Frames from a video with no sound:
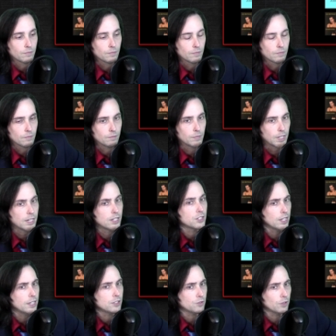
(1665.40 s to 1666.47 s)
But
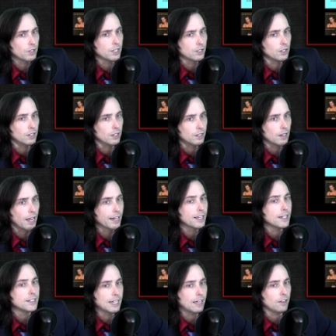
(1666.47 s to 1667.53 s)
he's really good. I
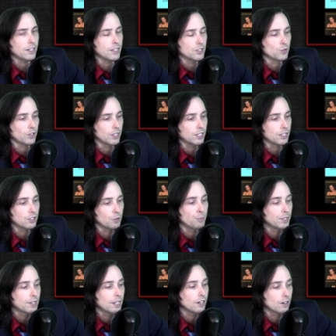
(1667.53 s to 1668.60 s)
can tell he's really good,
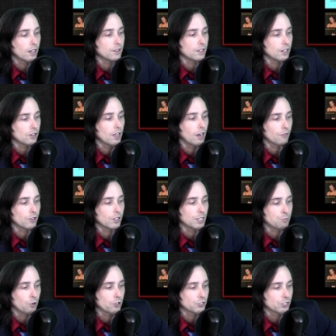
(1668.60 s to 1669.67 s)
but they're not really
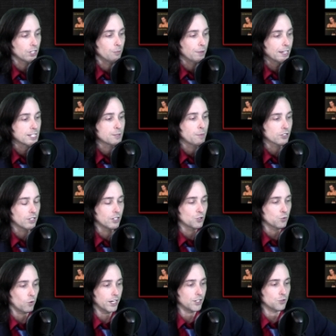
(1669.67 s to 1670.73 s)
pushing him, especially in
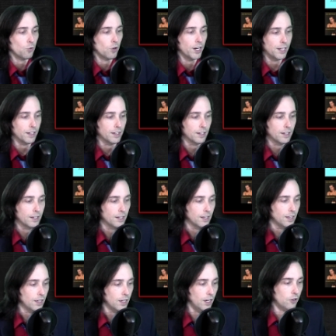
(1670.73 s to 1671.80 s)
2020.
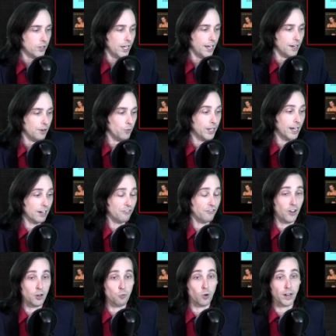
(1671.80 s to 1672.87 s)
Okay, we got a
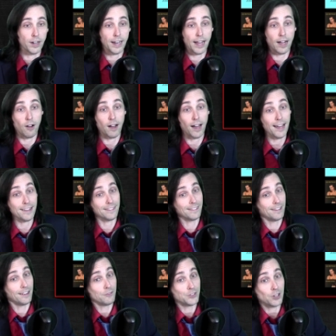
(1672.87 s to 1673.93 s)
fun one now. I
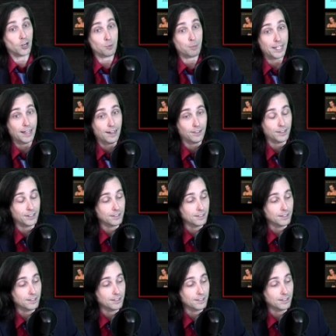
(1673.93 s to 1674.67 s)
love Darby Allin.